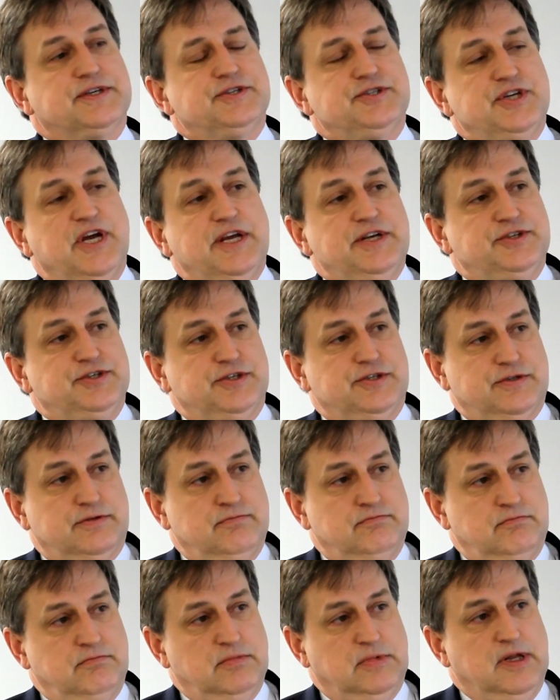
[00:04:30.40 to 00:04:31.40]
exchanges.
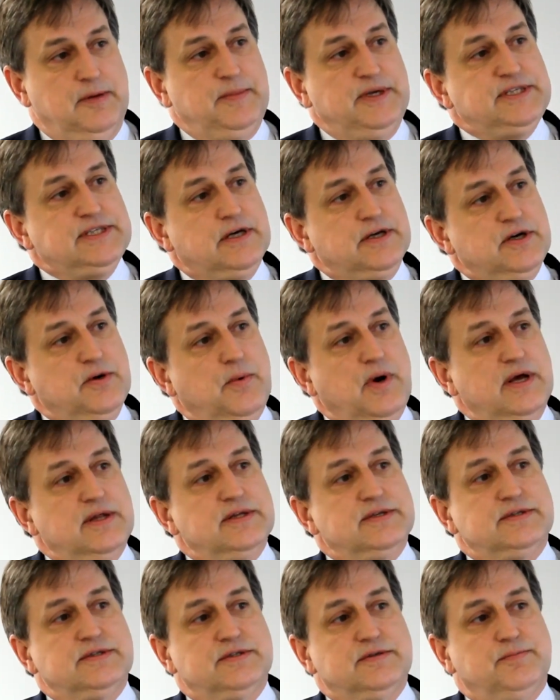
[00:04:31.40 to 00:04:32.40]
Let me tell you why
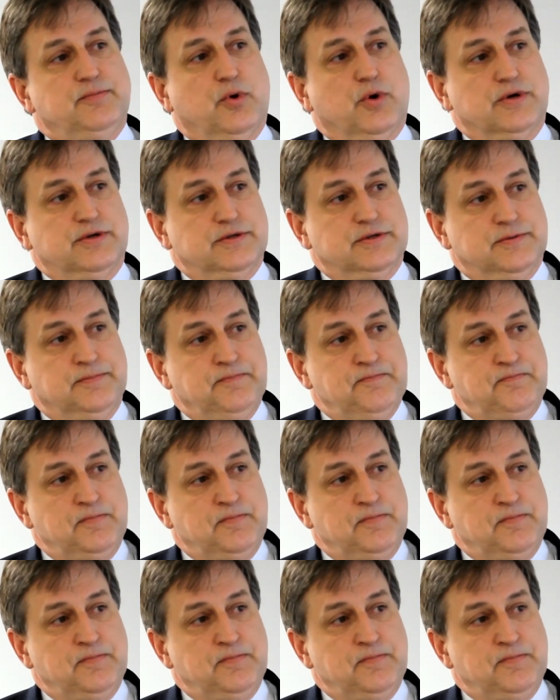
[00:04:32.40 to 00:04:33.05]
this is important.